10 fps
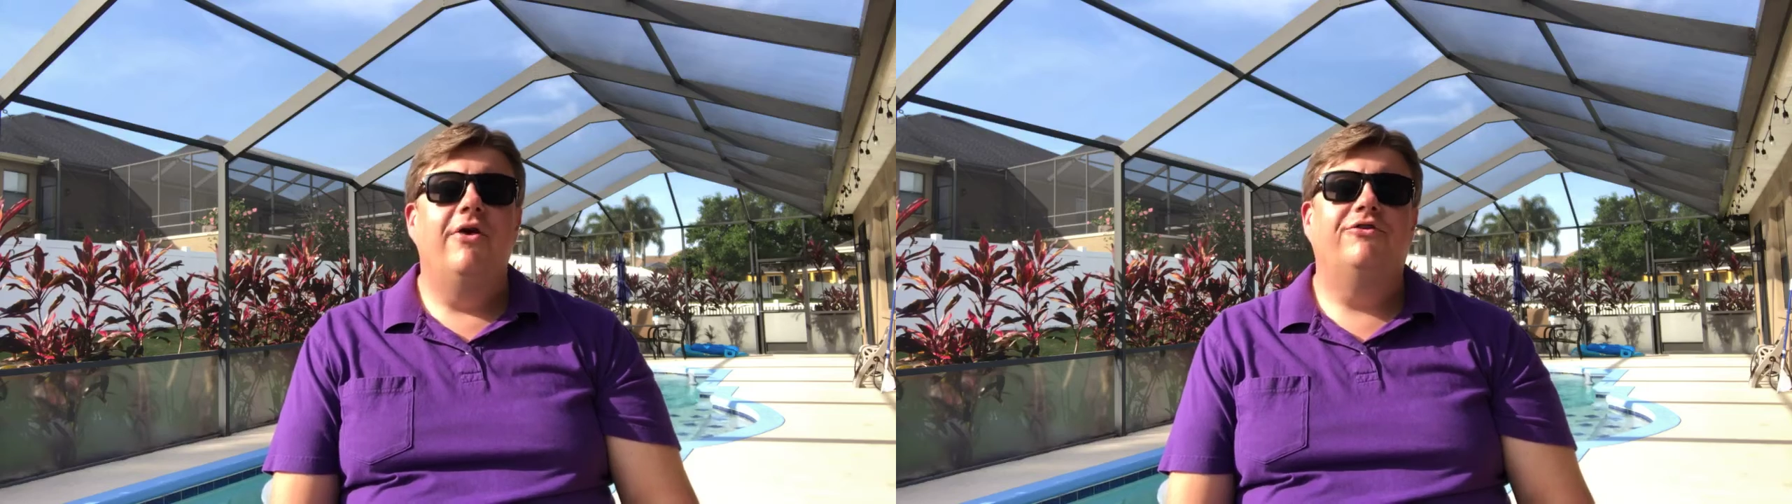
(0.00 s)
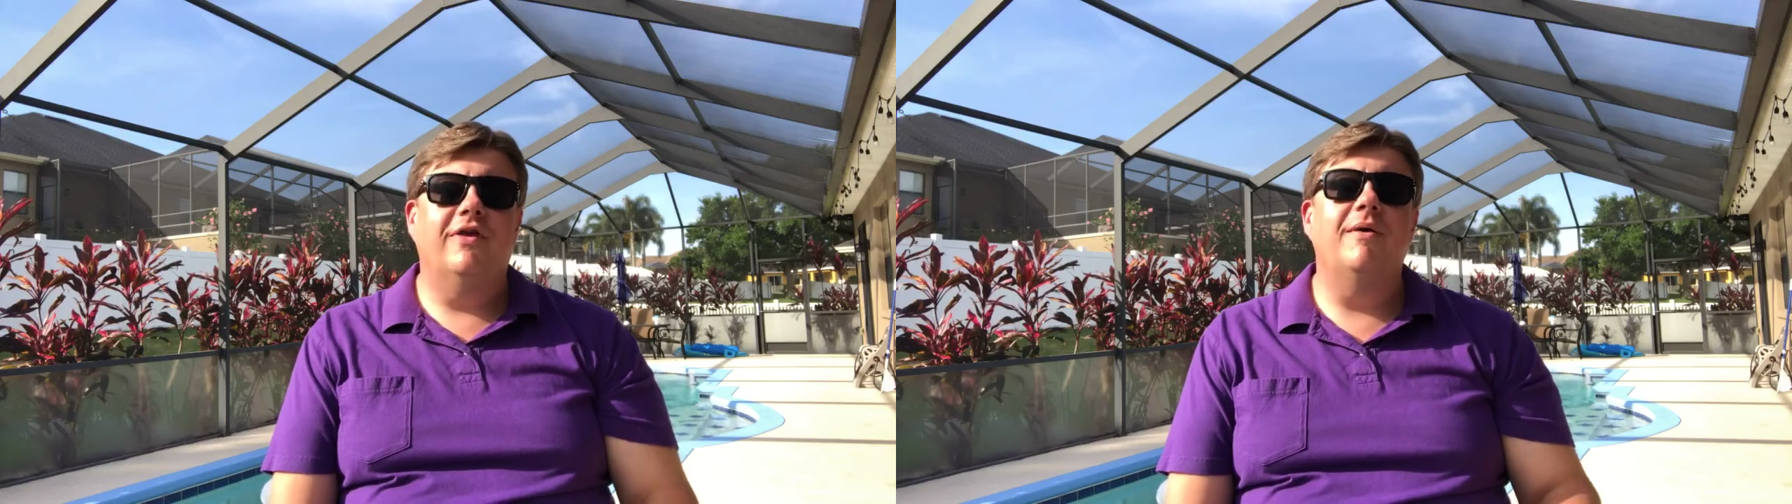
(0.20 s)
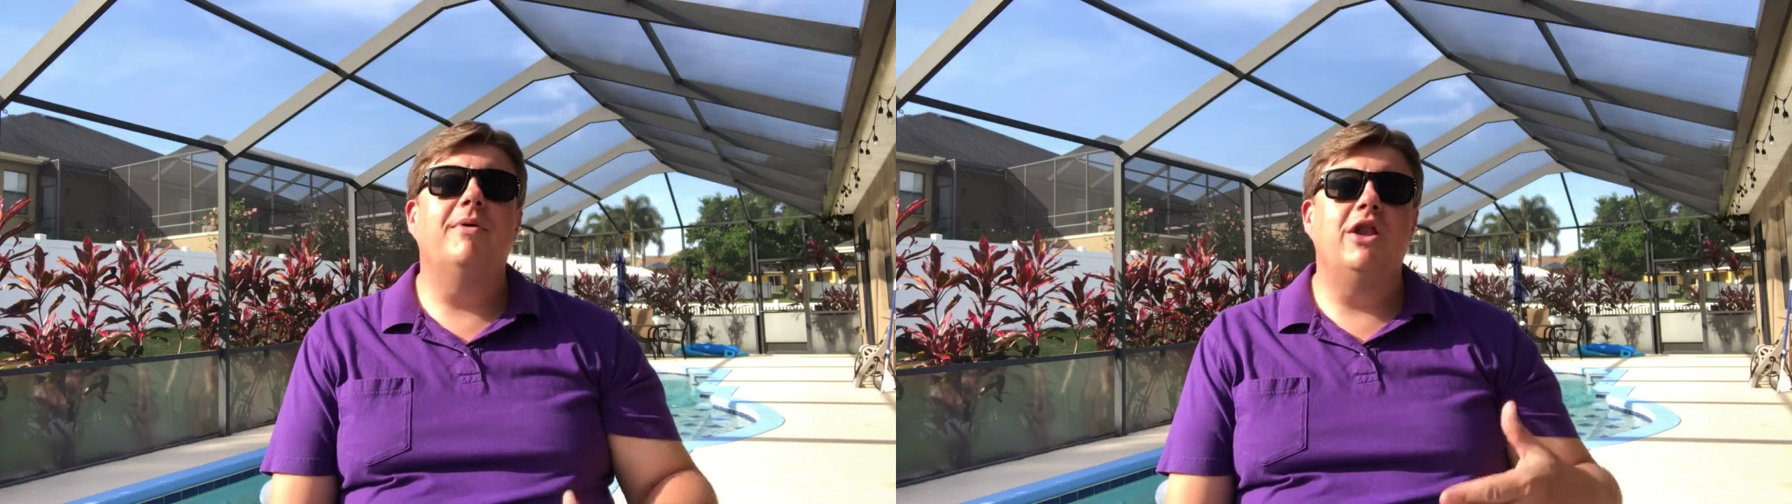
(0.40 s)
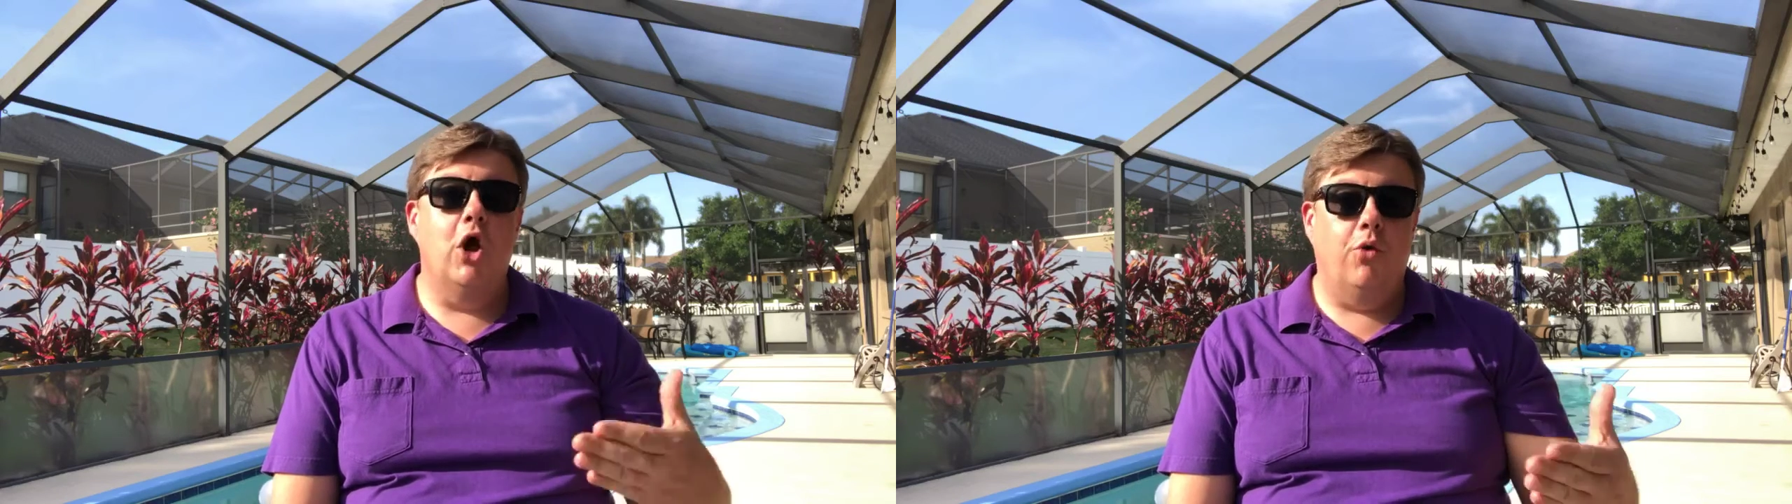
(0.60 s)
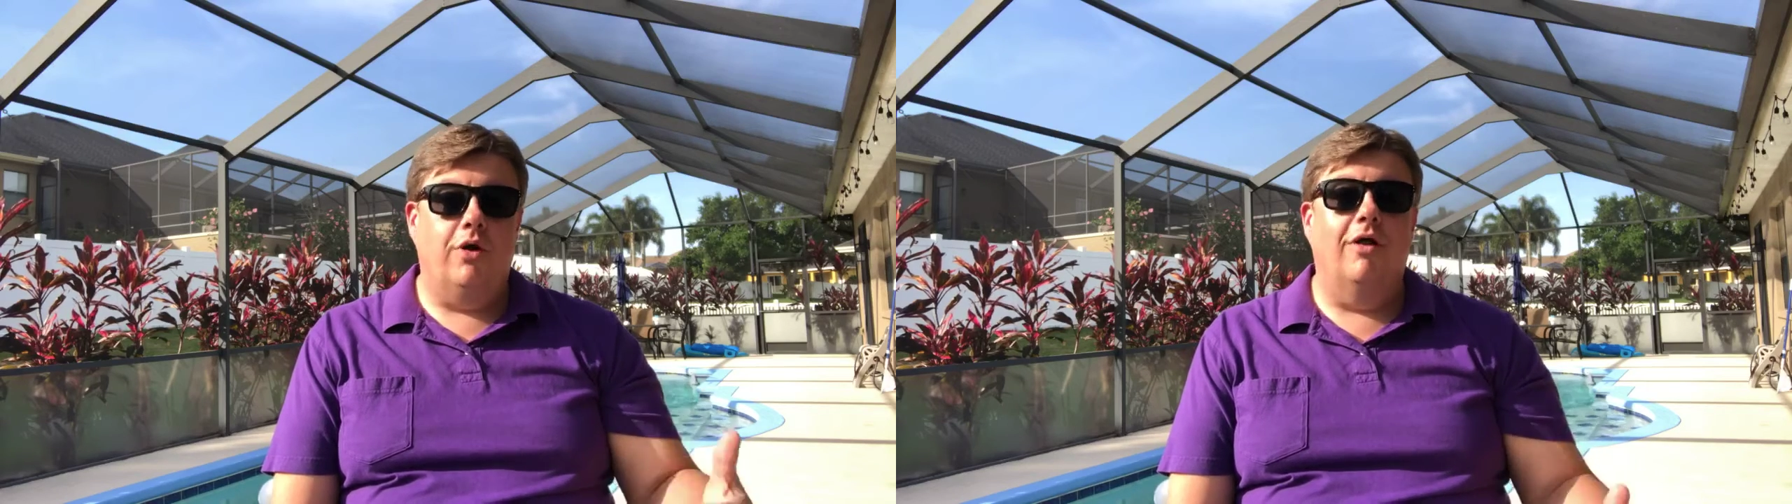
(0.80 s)
send them a
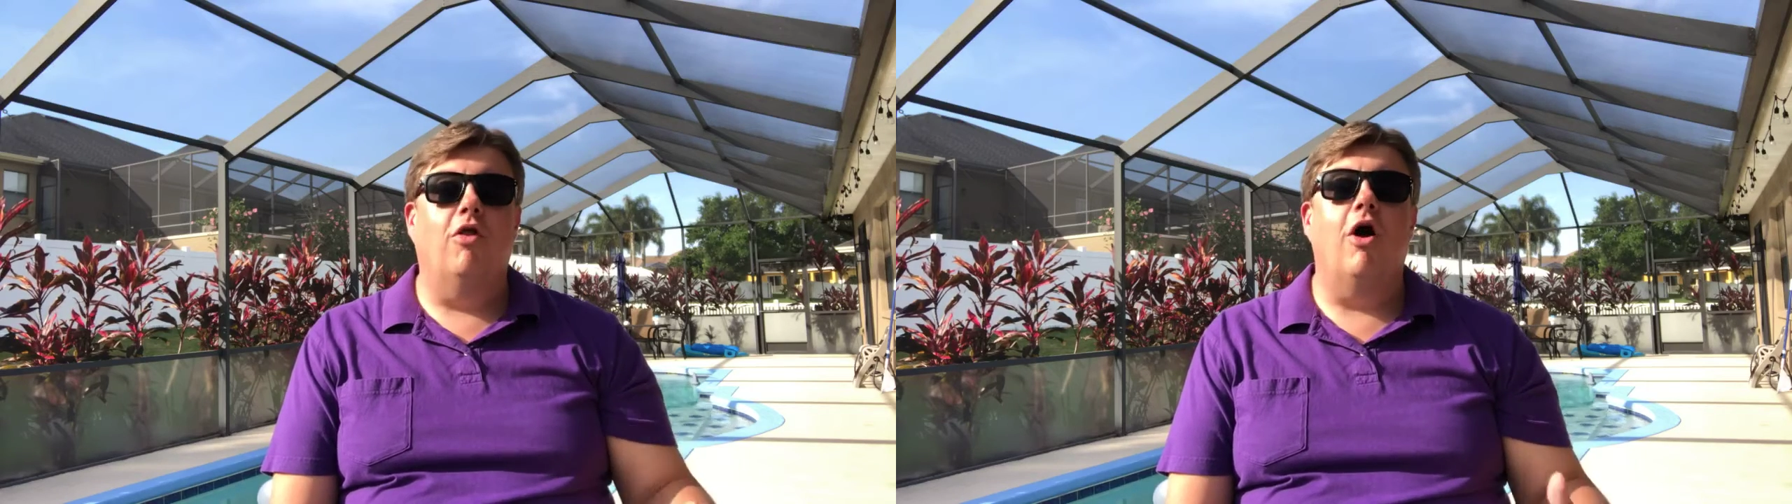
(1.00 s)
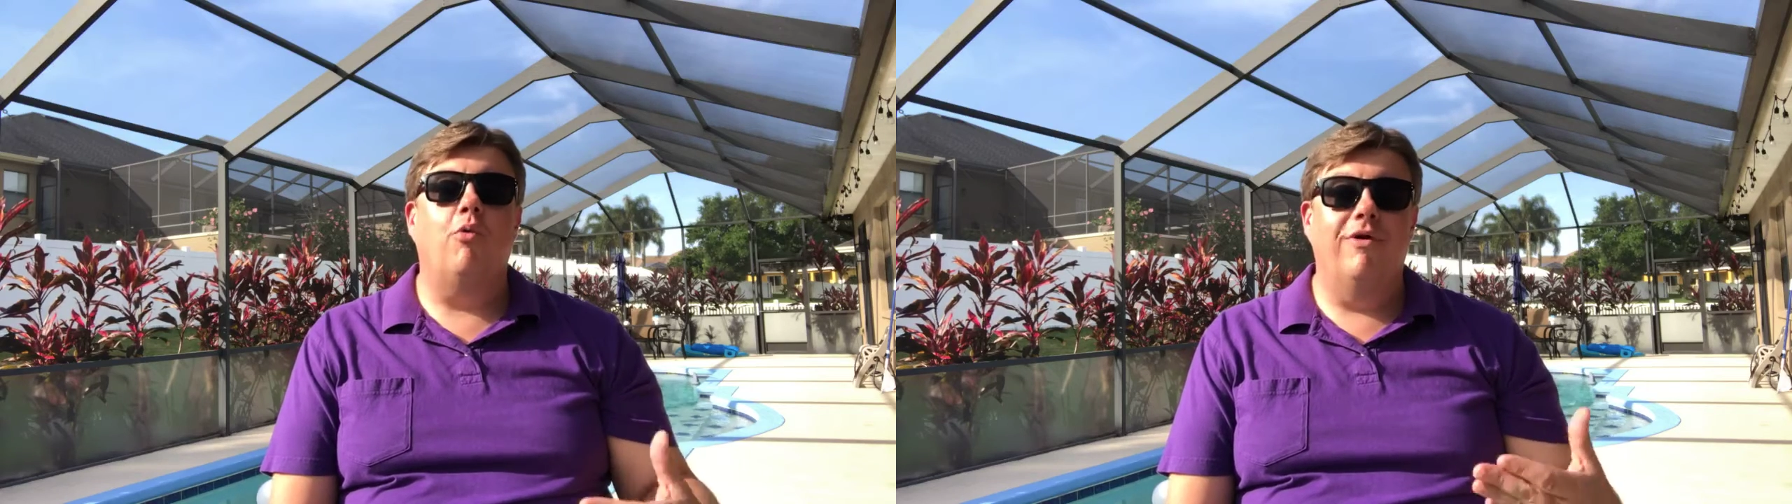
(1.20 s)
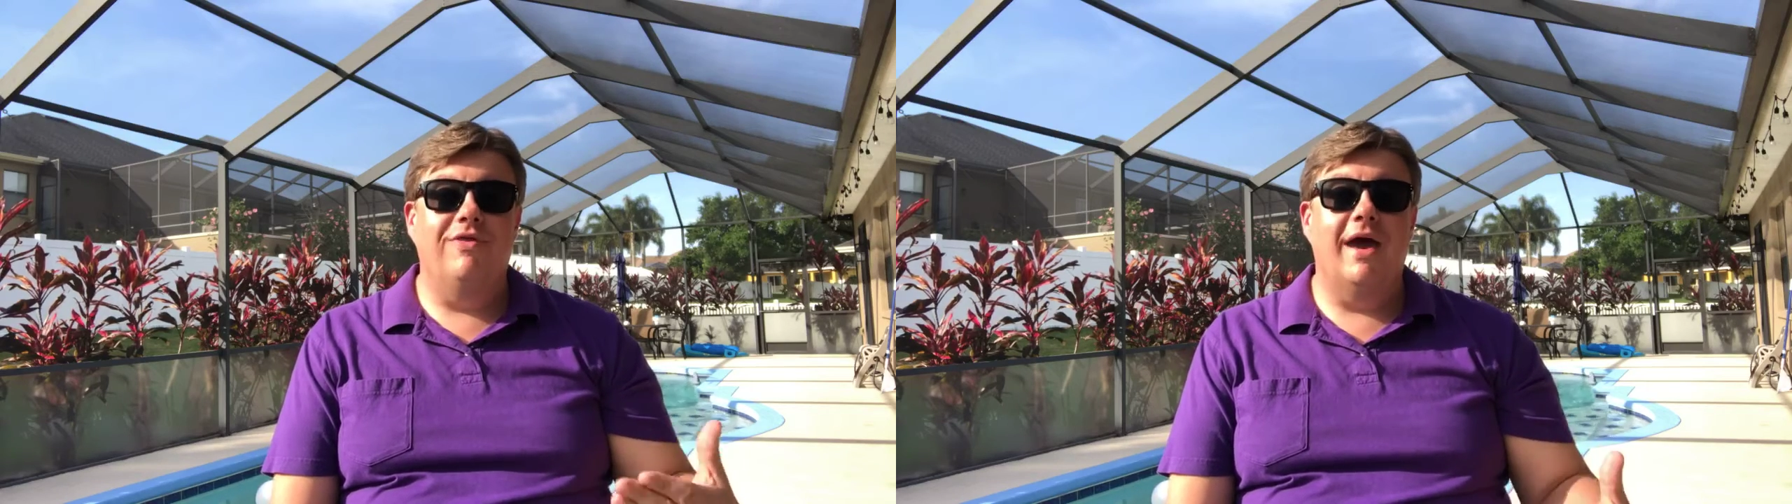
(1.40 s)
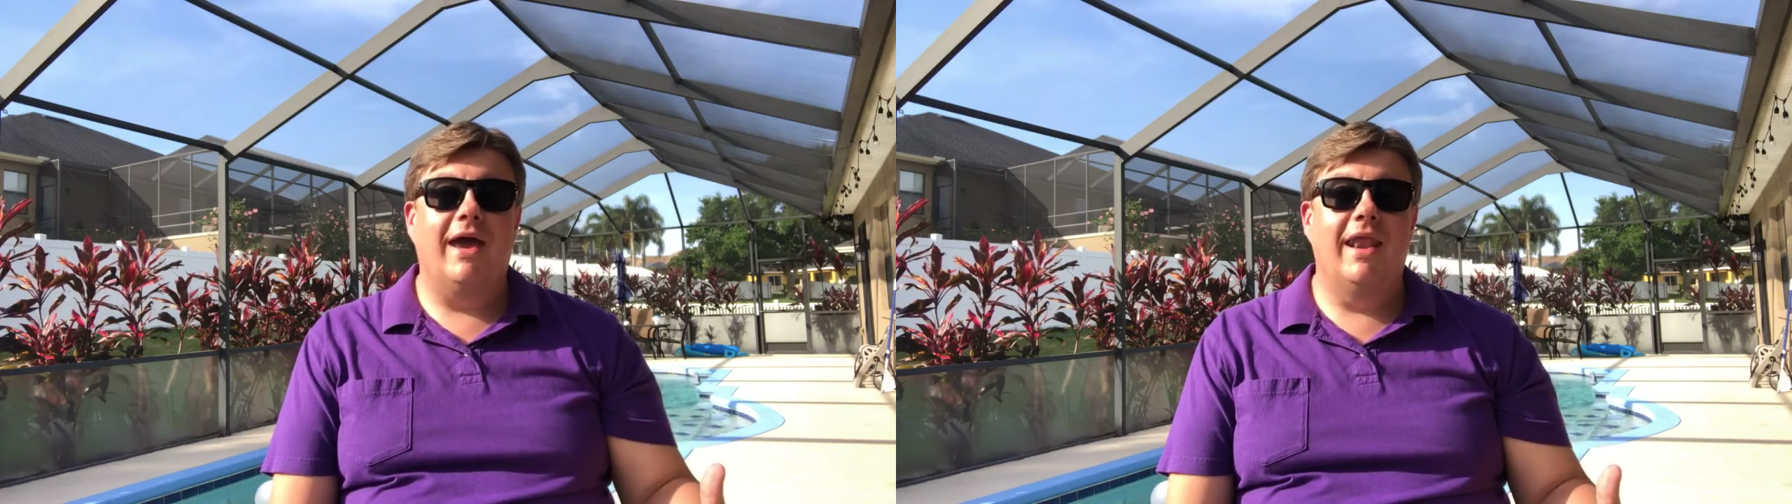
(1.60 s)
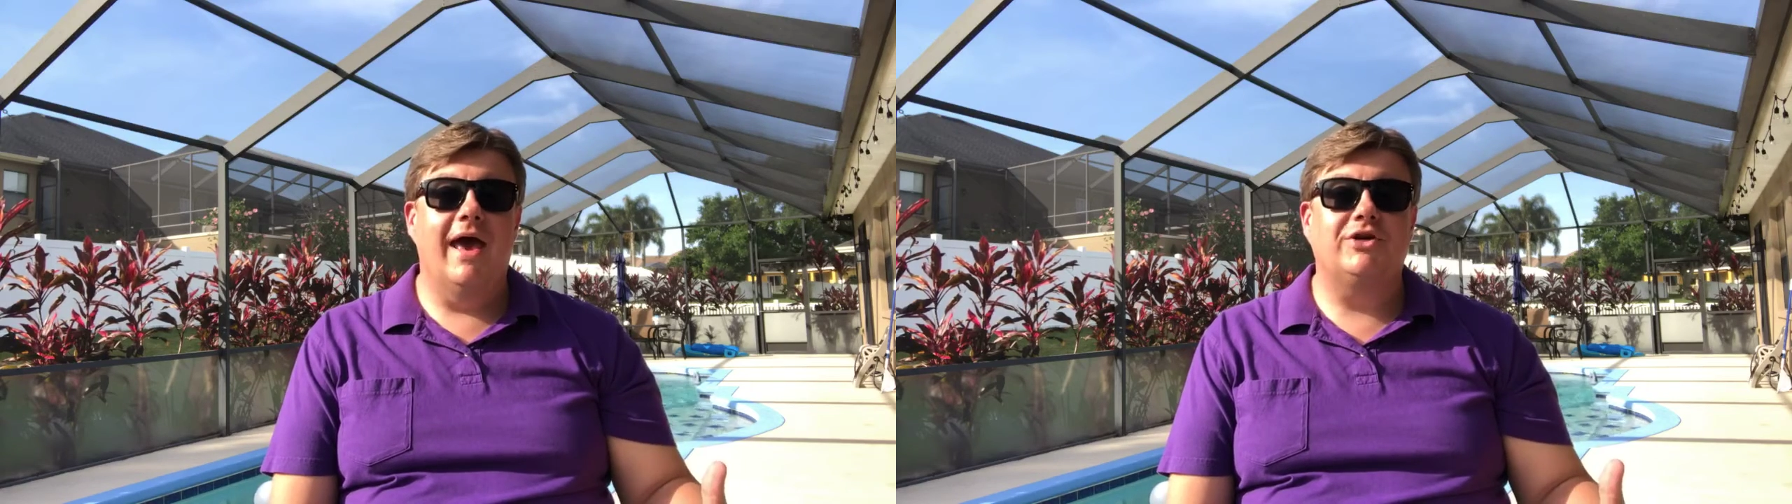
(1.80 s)
note along with
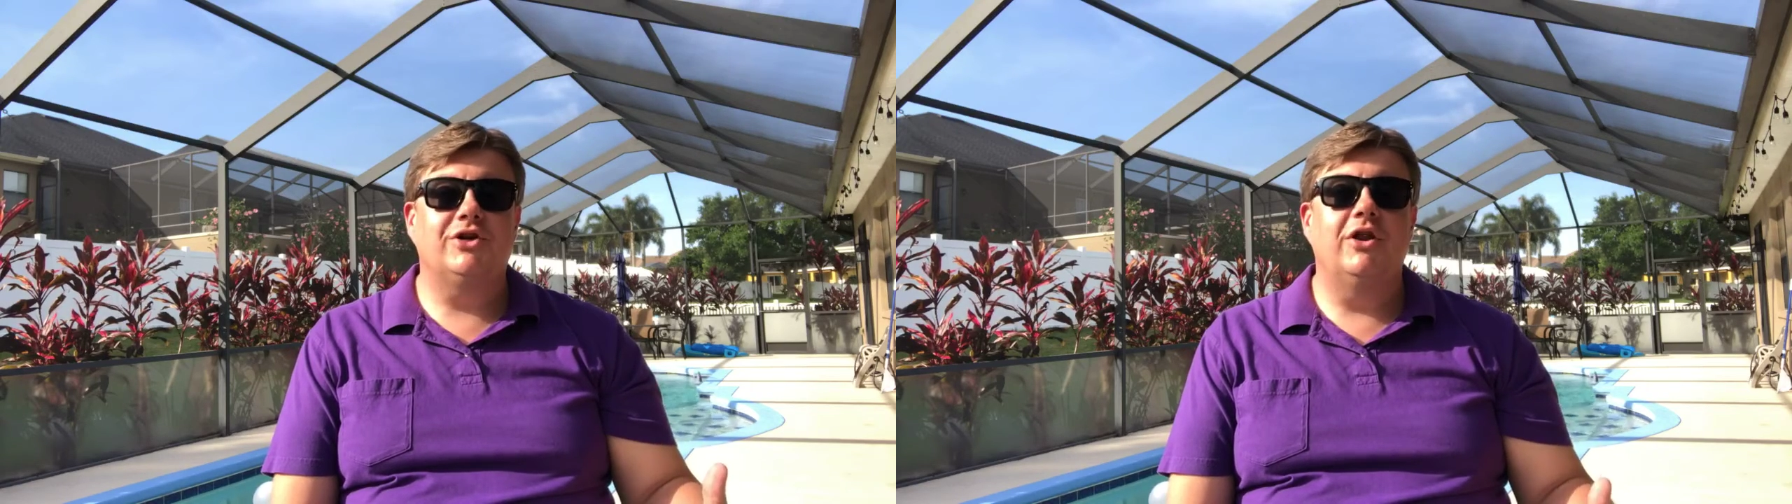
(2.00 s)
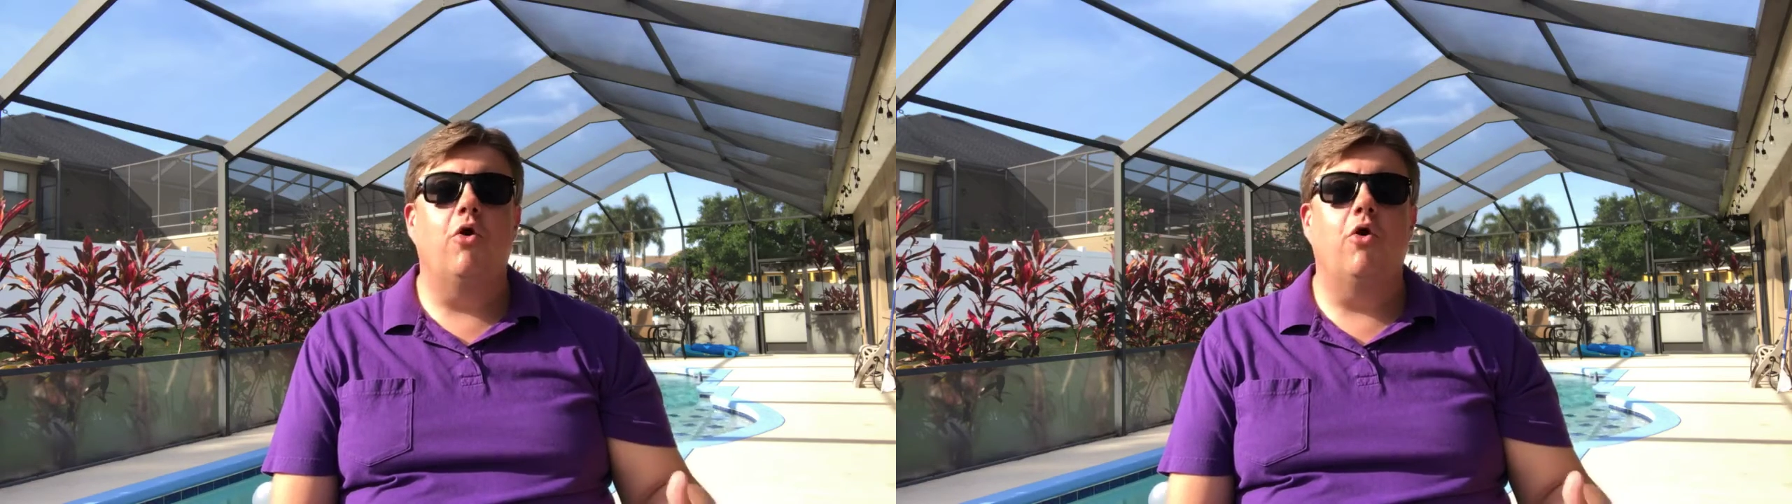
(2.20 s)
that connection.